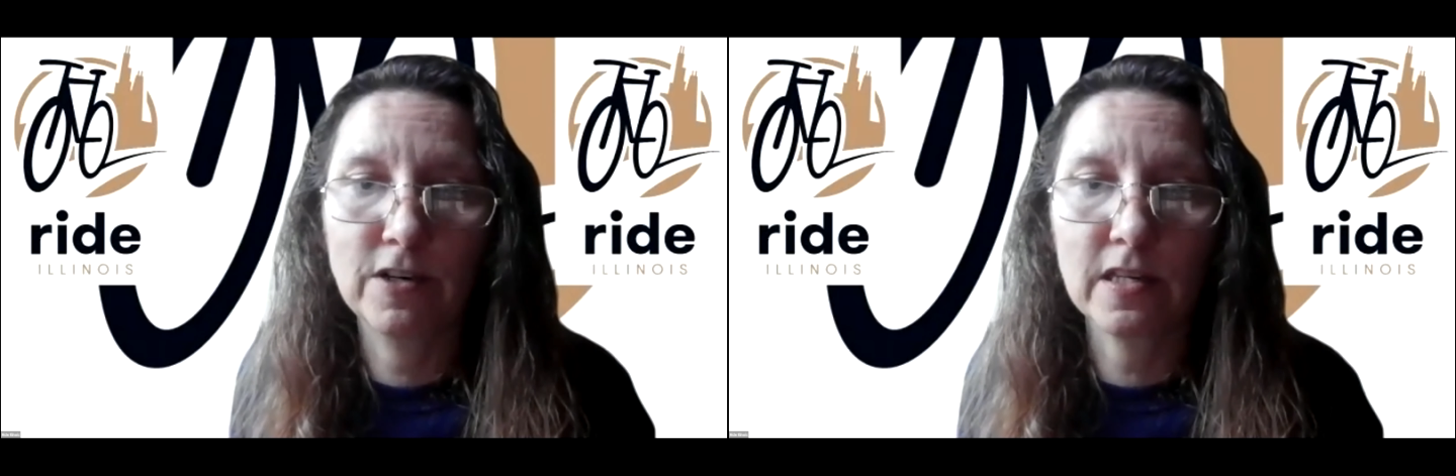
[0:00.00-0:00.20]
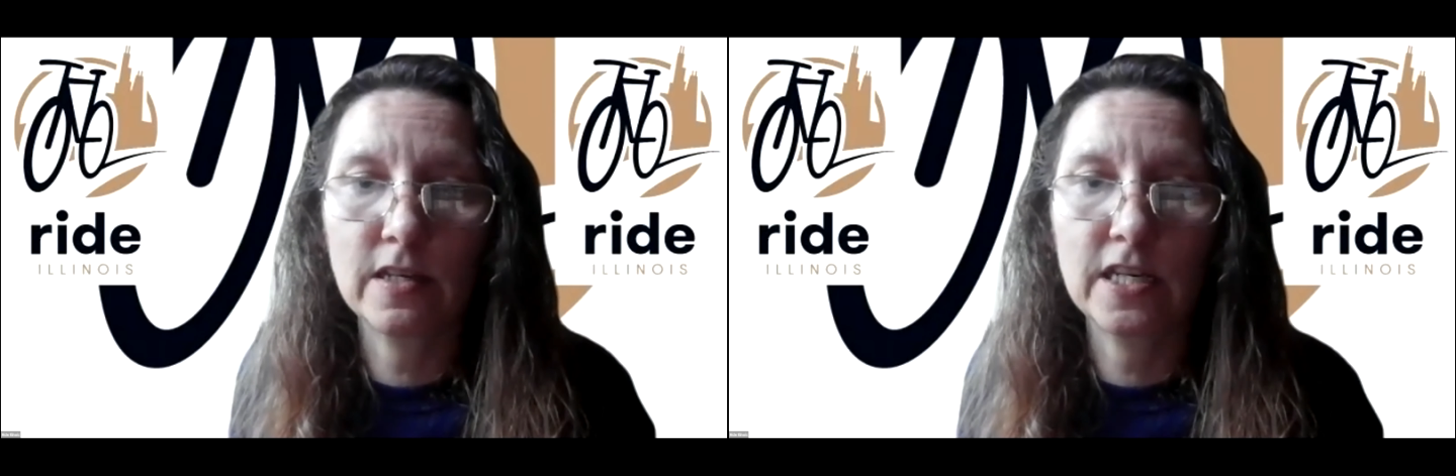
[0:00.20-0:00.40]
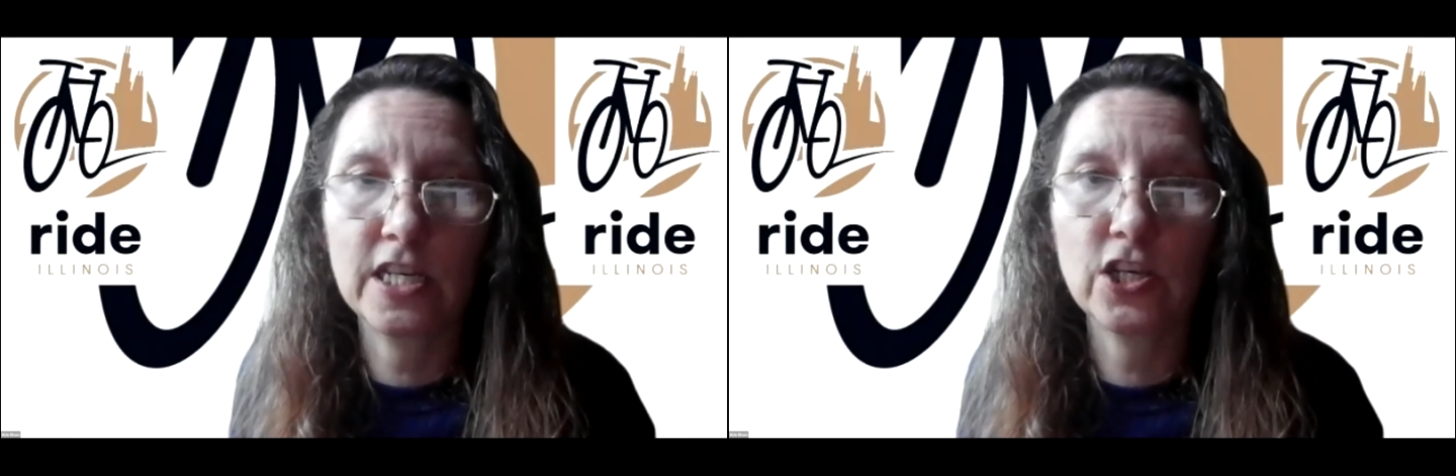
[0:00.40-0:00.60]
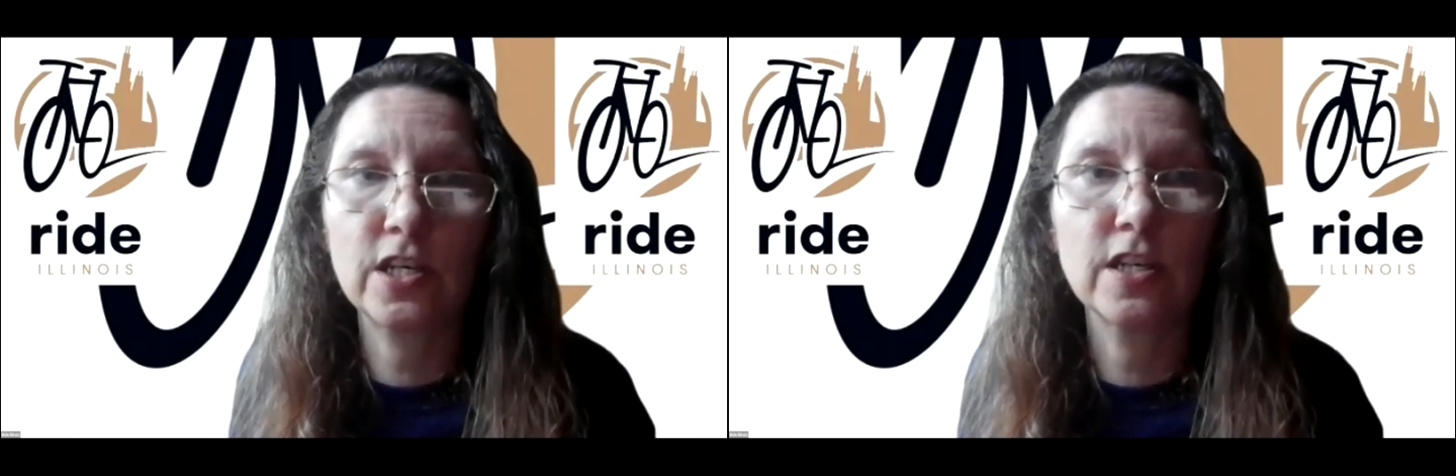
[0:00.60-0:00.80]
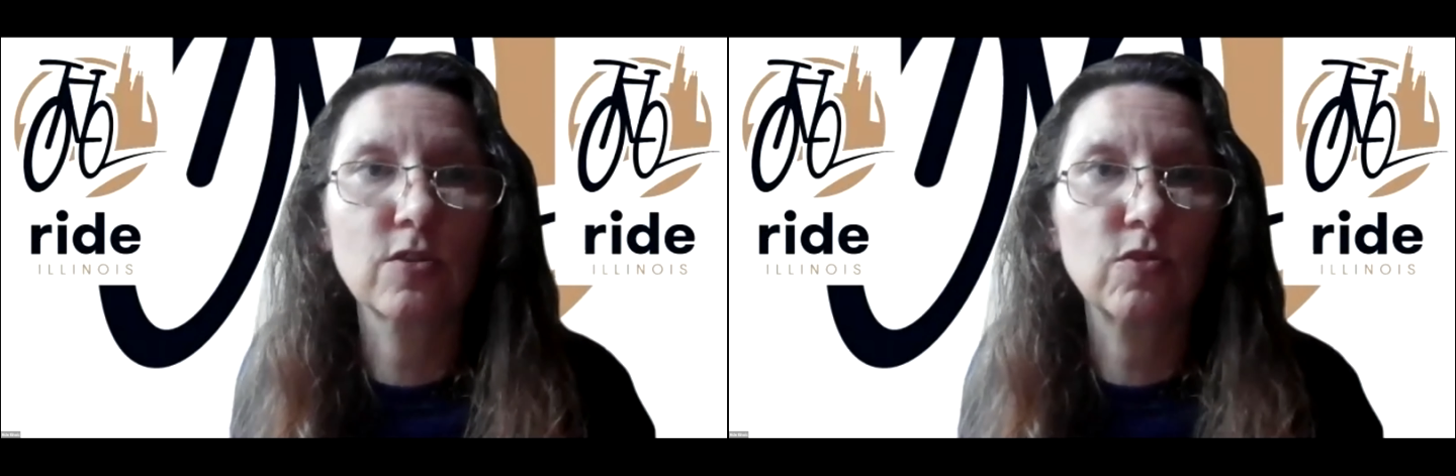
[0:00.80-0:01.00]

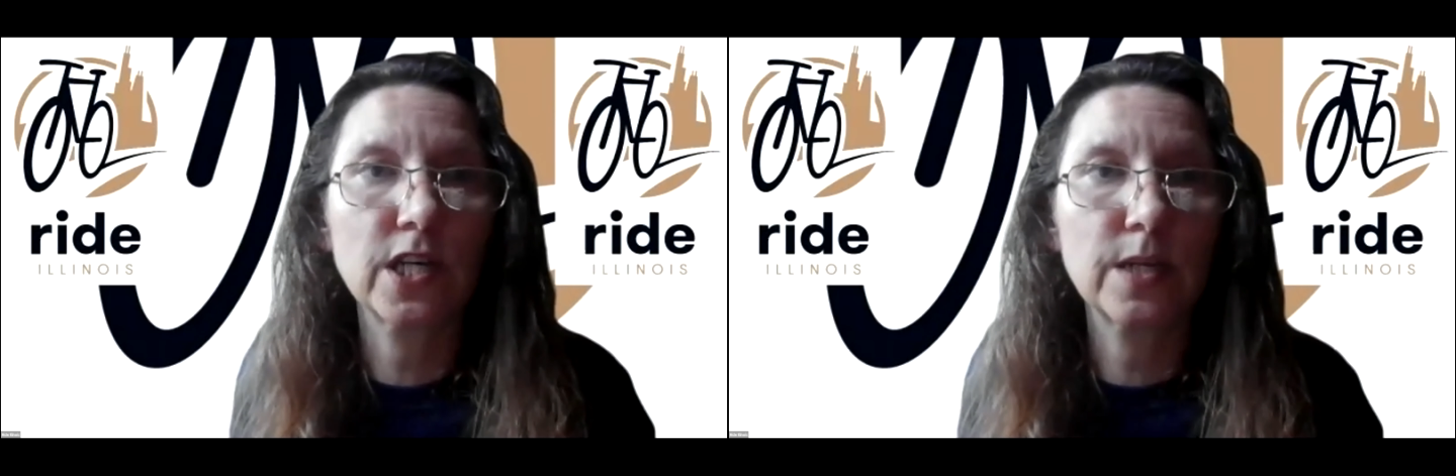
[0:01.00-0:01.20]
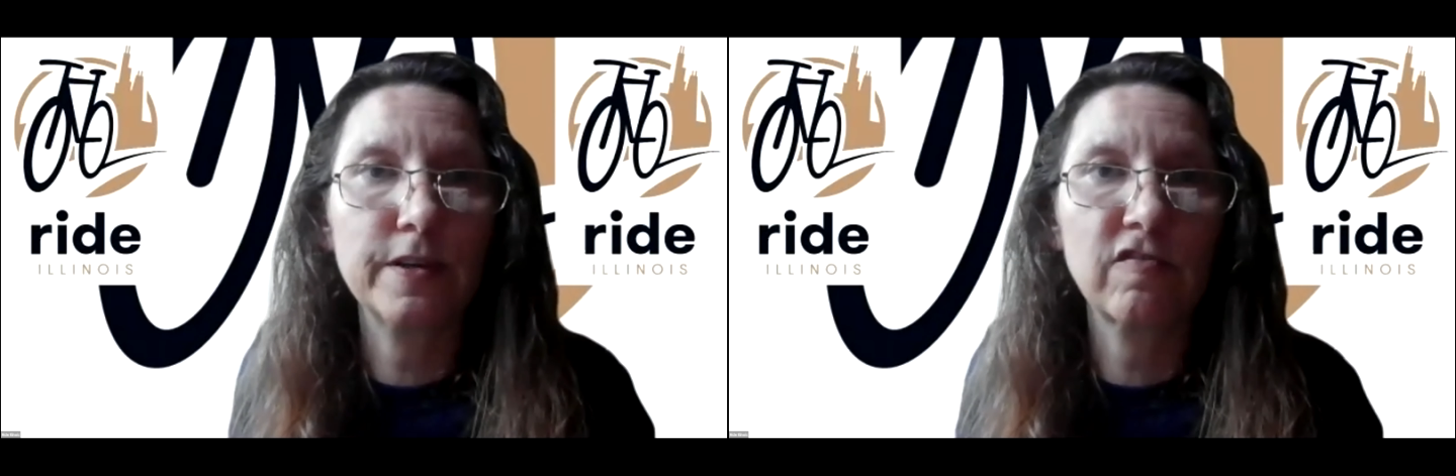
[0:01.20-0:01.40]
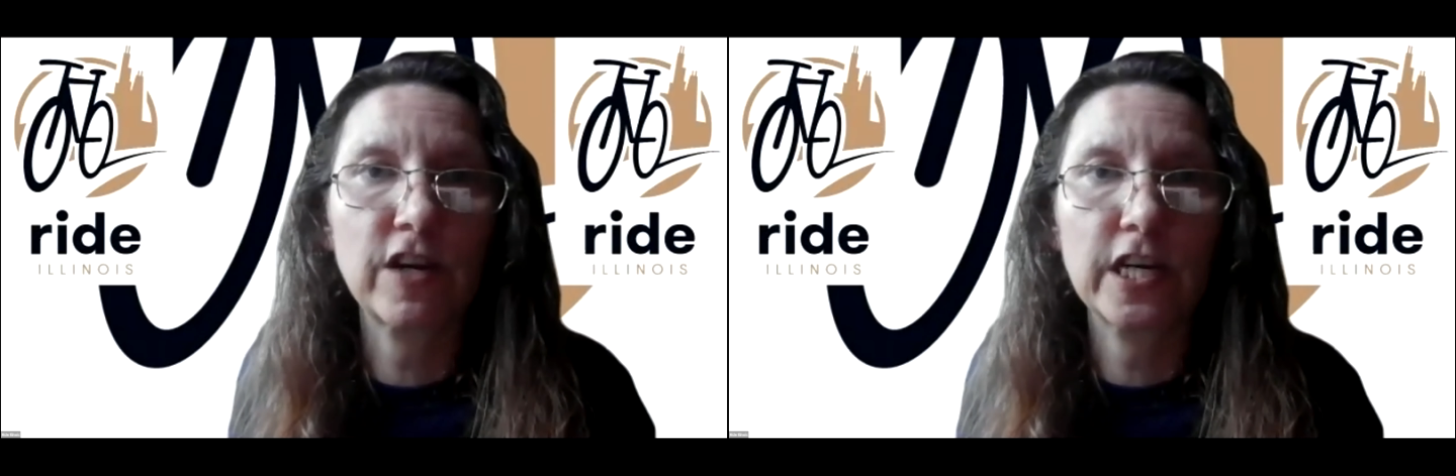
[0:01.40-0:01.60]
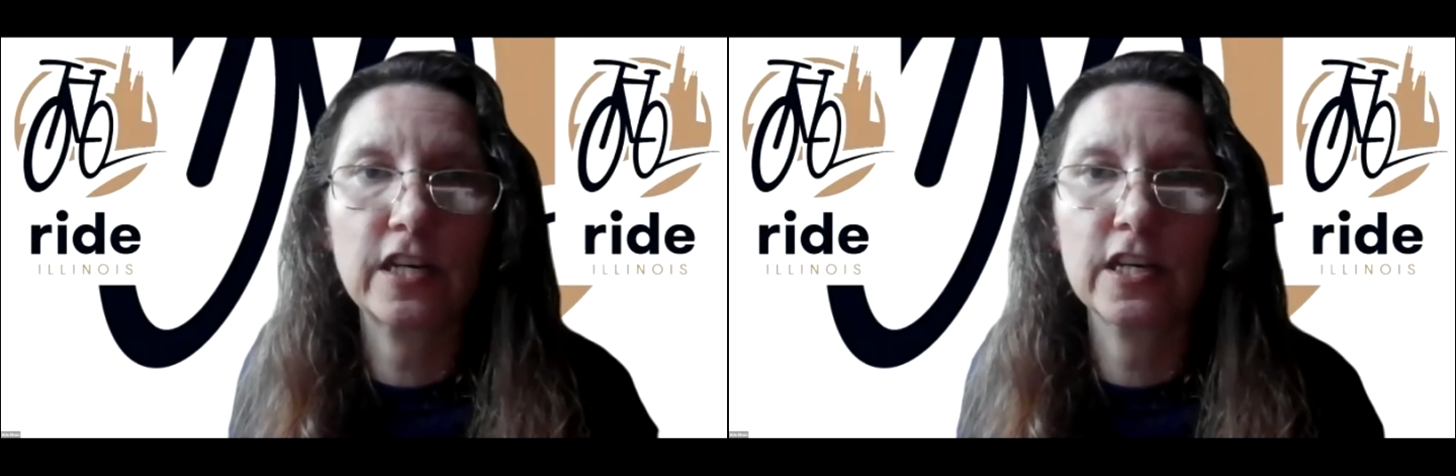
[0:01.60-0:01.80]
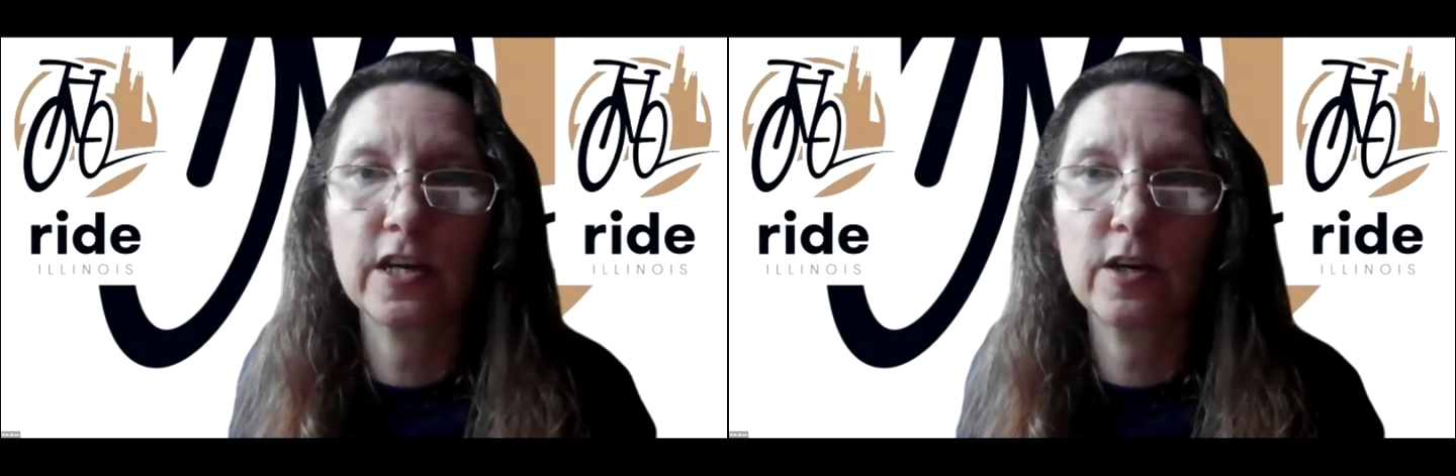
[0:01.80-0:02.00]
presentation is going to be
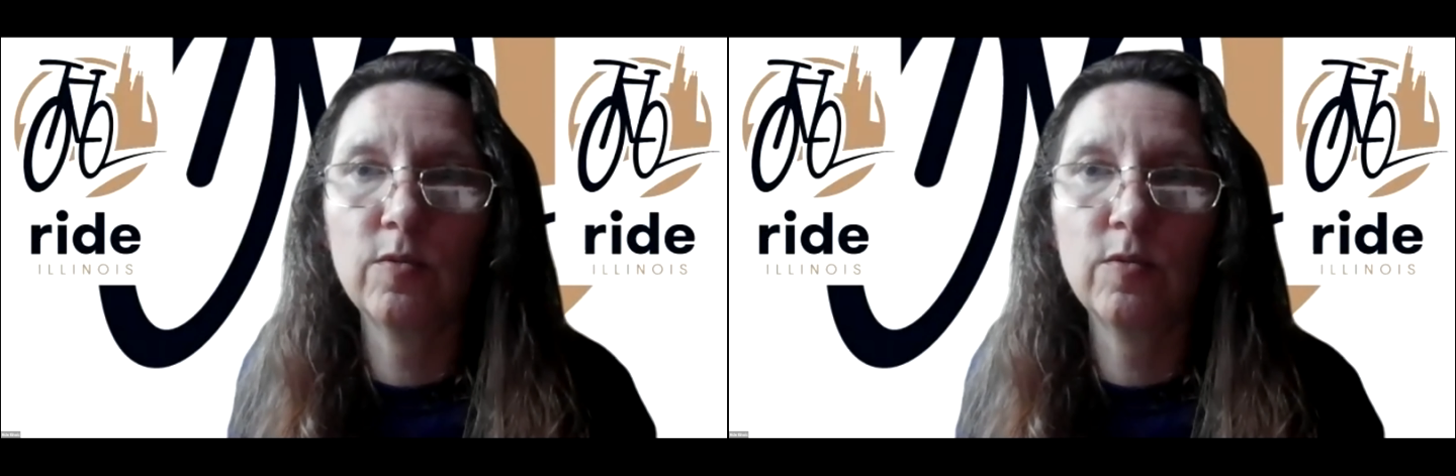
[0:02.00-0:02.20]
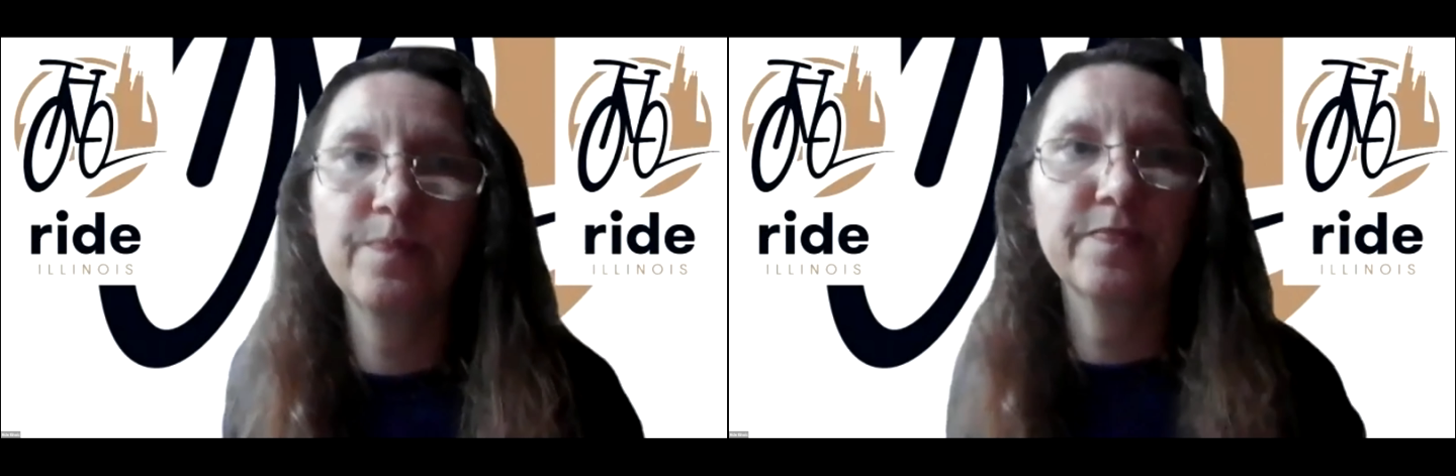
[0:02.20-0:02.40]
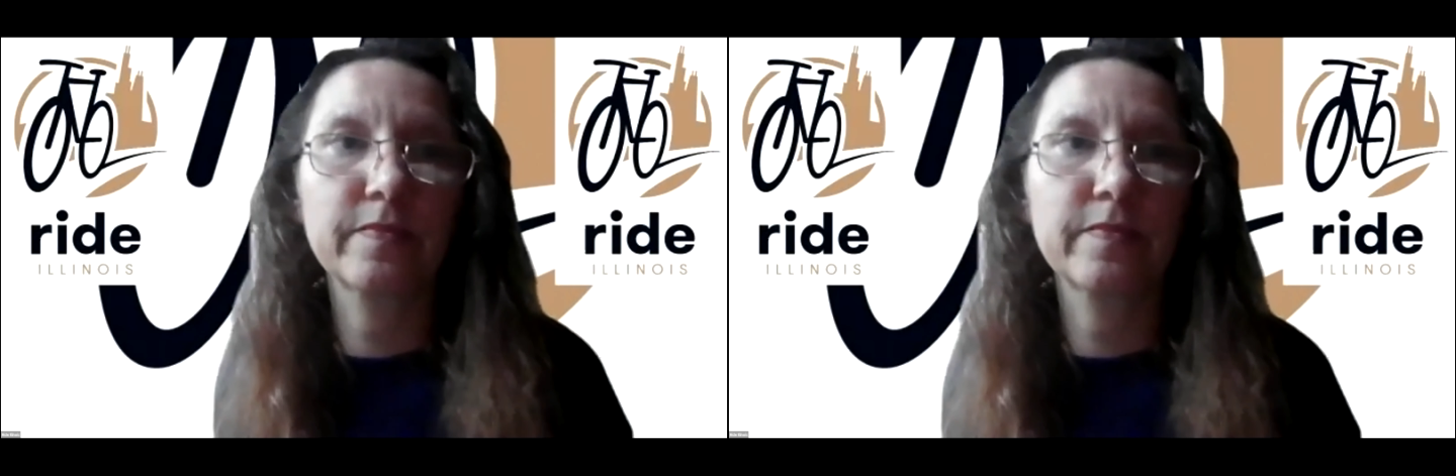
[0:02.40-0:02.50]
ready to go.